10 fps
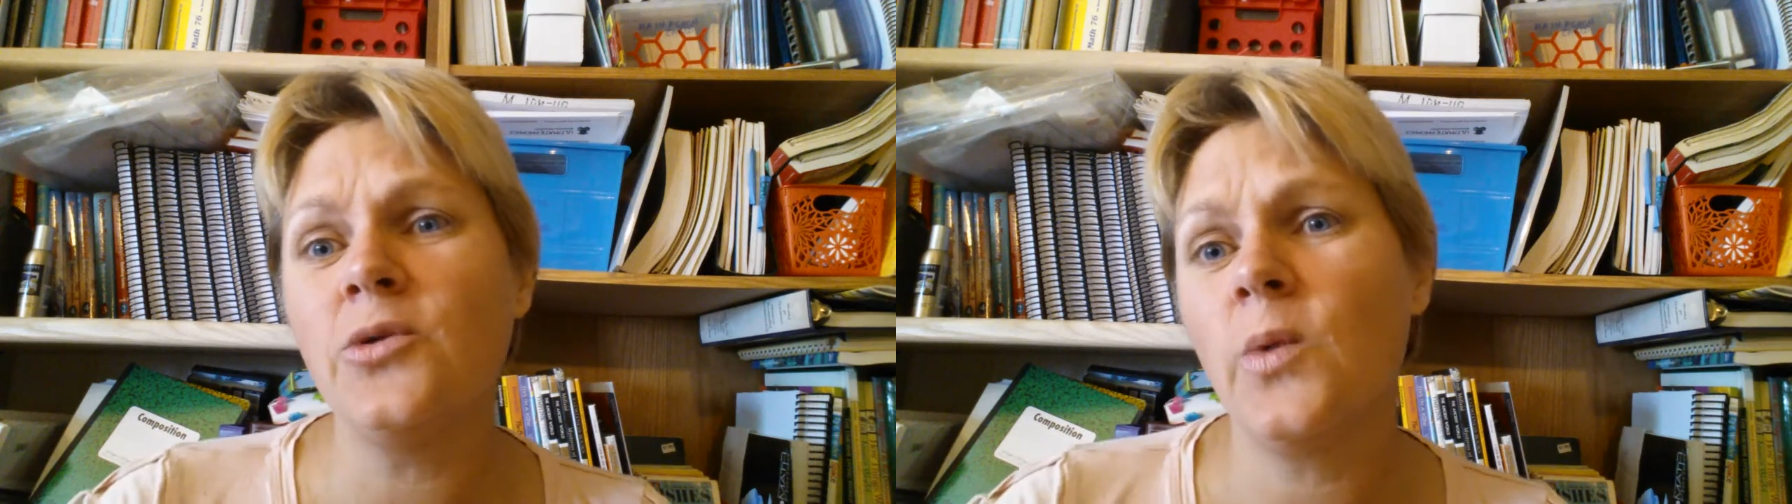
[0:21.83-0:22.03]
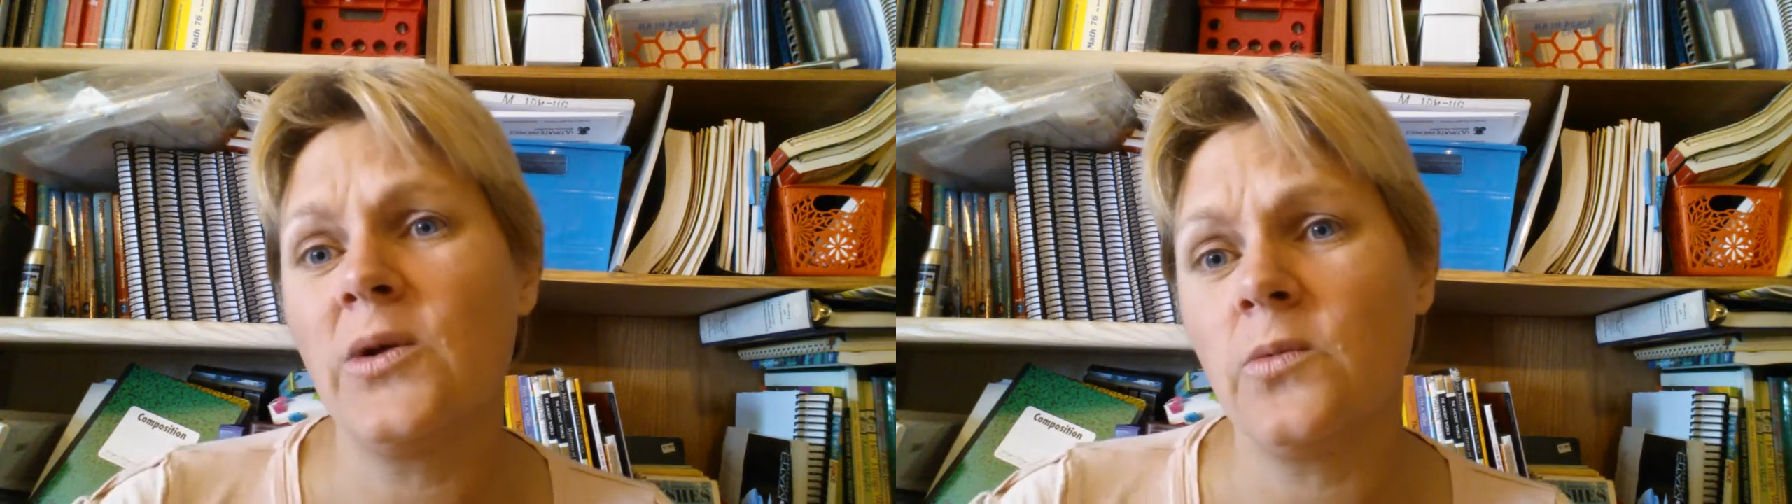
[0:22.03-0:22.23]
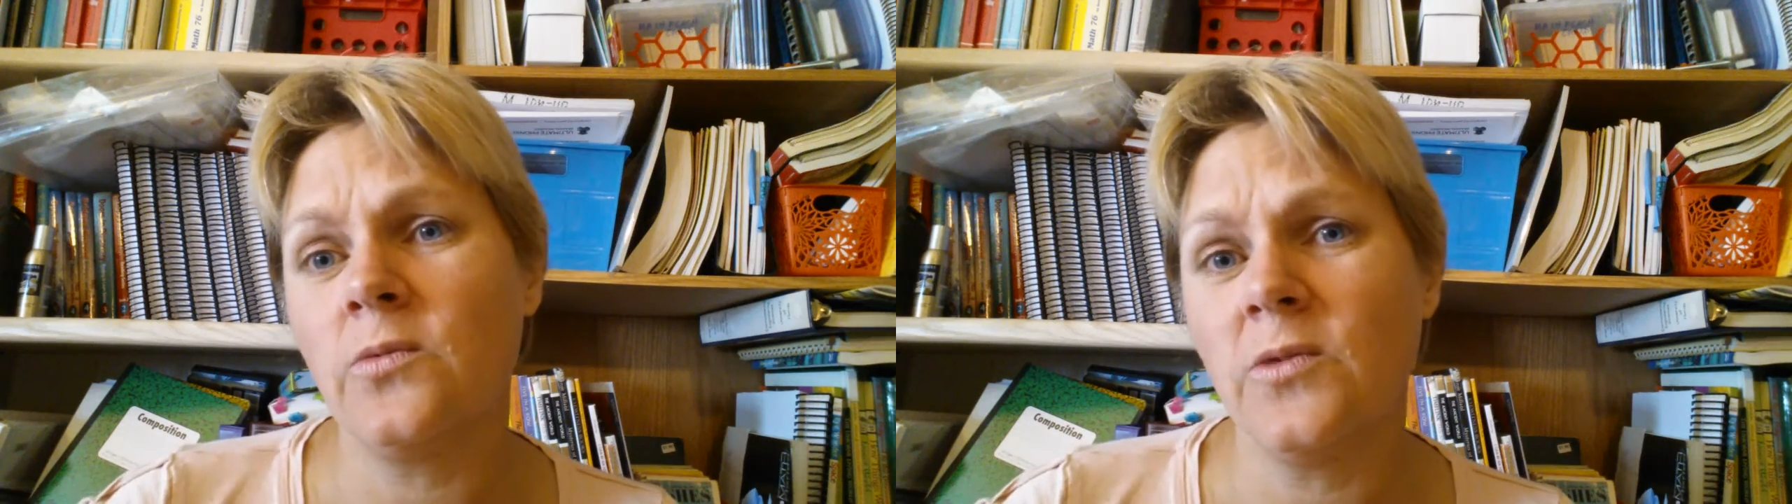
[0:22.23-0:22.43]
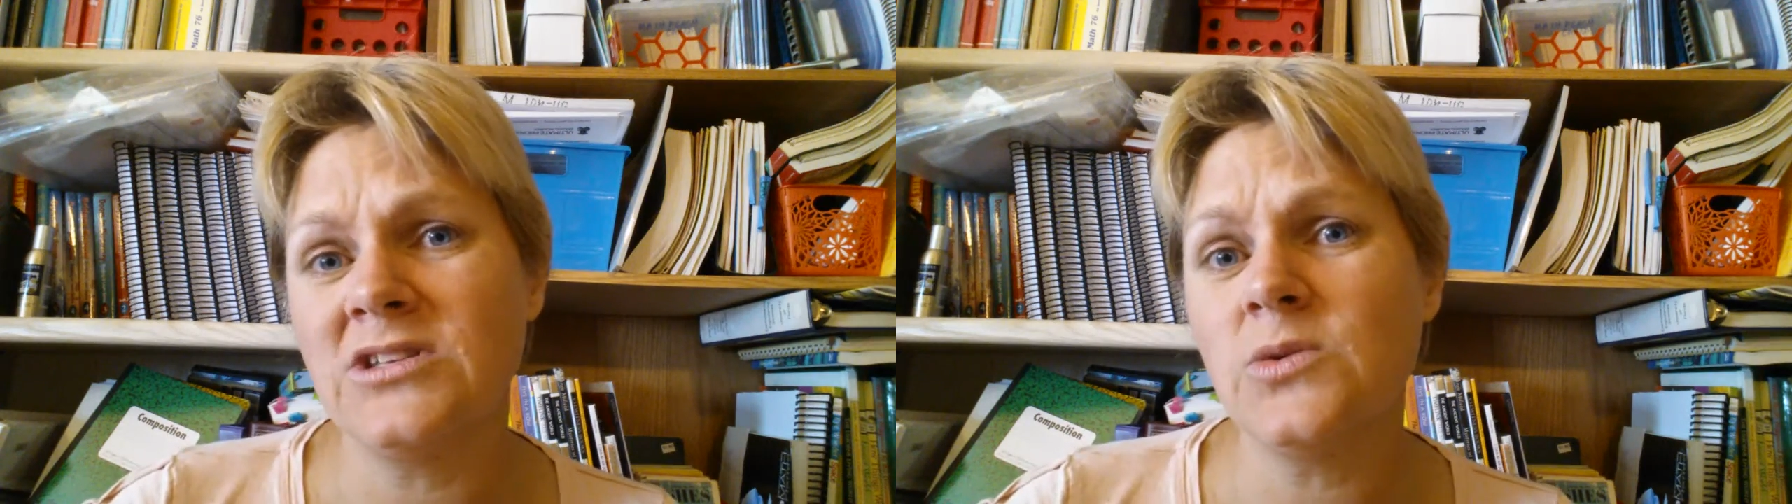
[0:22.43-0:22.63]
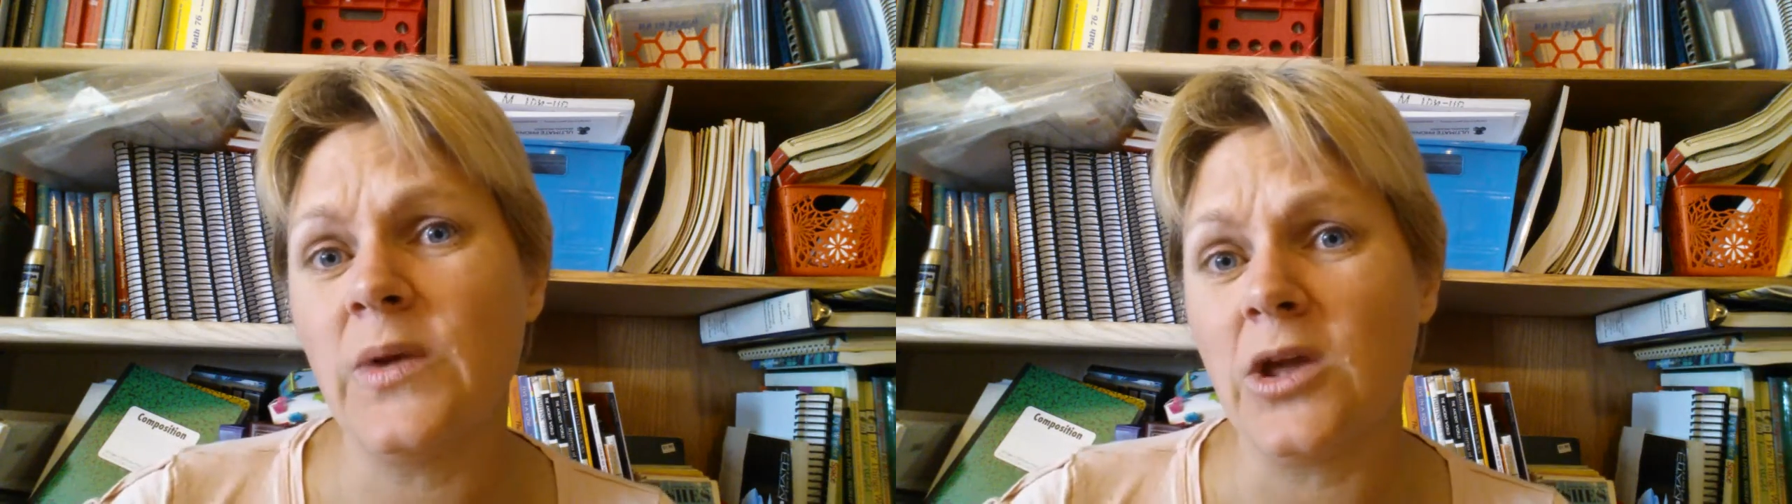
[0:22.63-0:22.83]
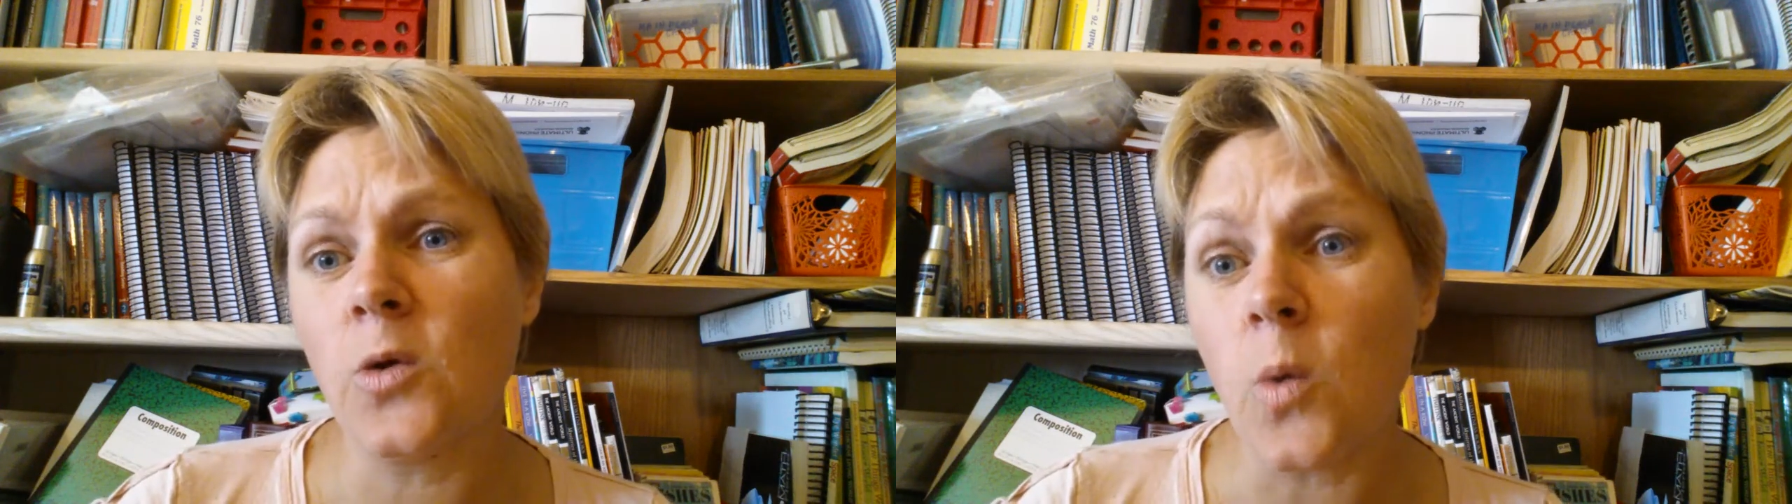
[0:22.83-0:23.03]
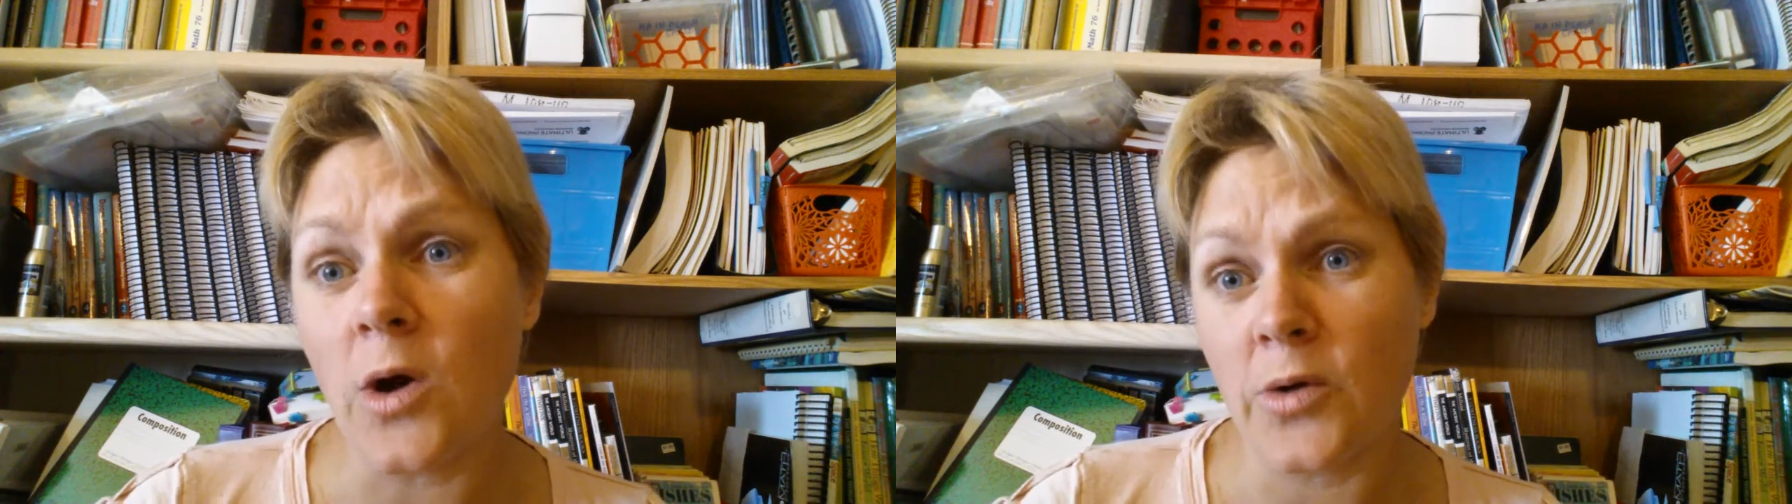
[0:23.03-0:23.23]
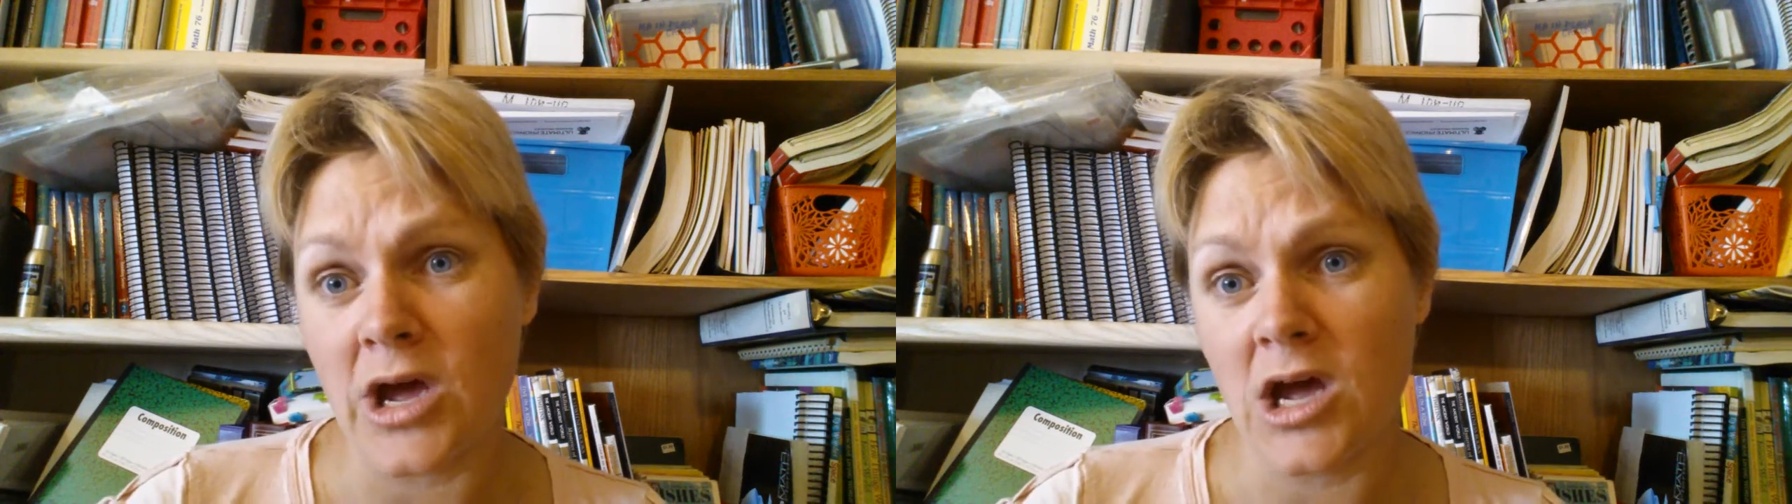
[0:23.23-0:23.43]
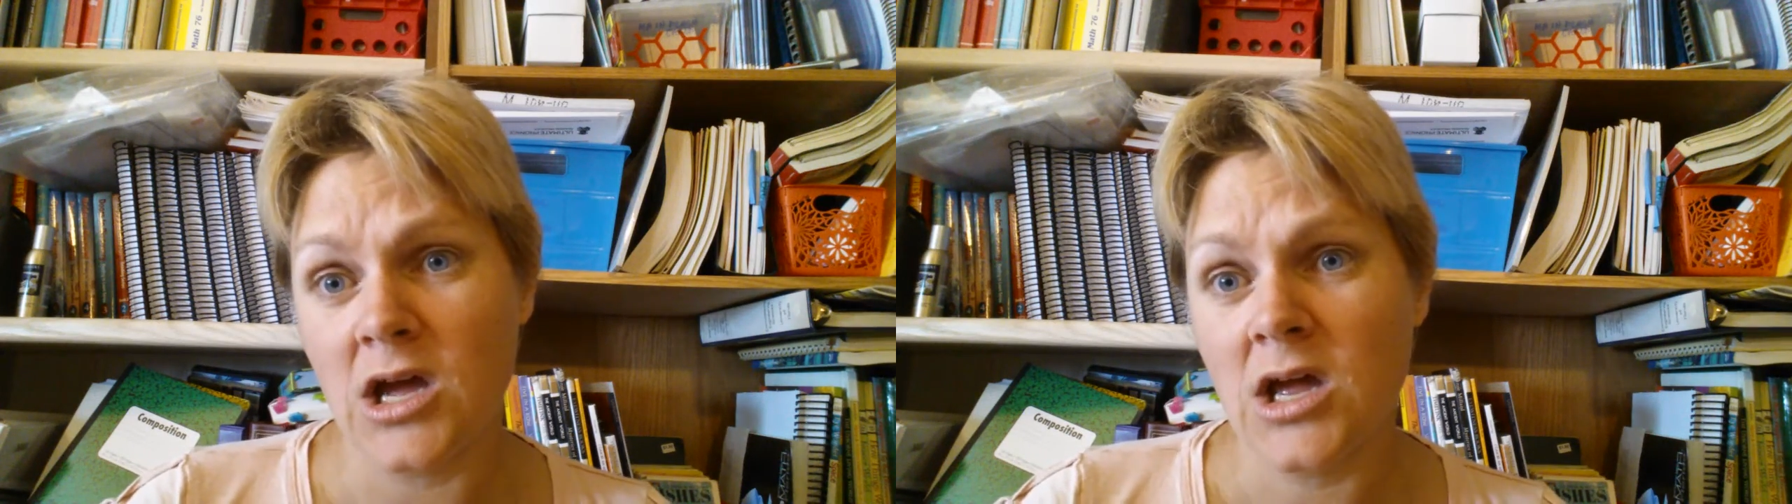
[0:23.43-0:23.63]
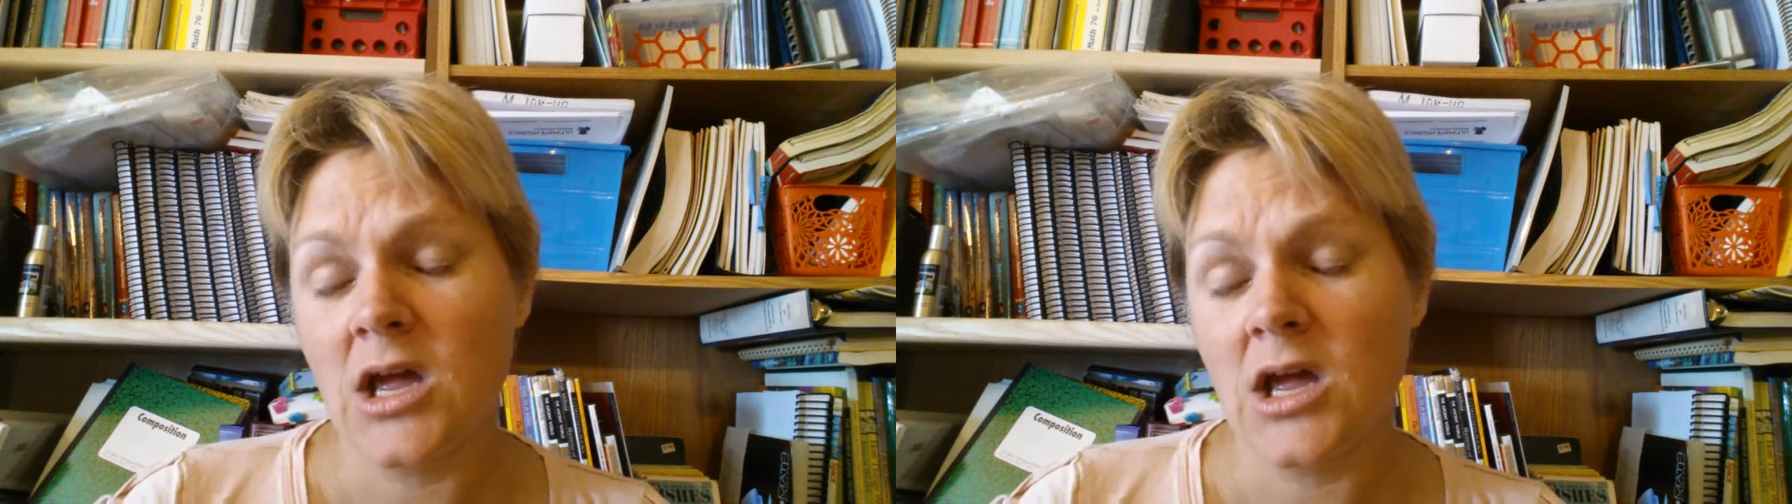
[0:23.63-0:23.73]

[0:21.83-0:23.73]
once a week quota.